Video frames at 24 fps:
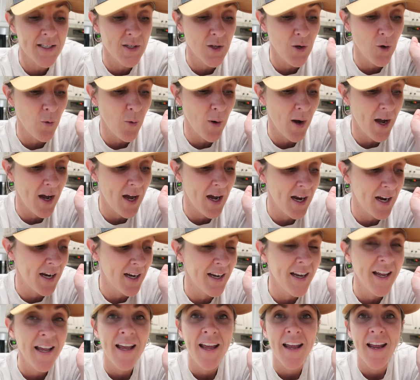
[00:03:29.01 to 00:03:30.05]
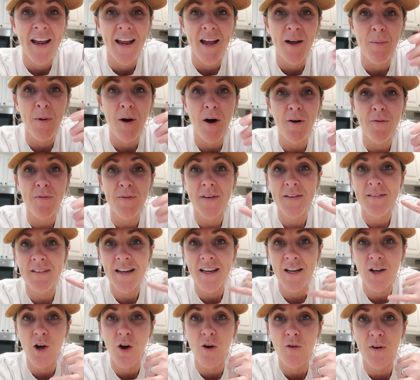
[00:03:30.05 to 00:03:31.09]
So I am often
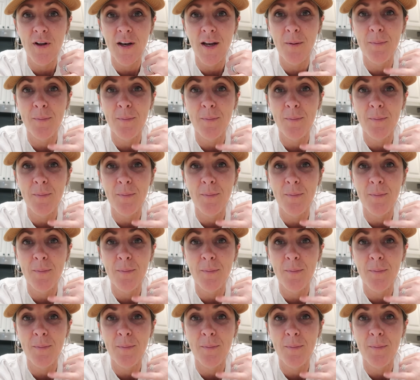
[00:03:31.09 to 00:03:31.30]
like calling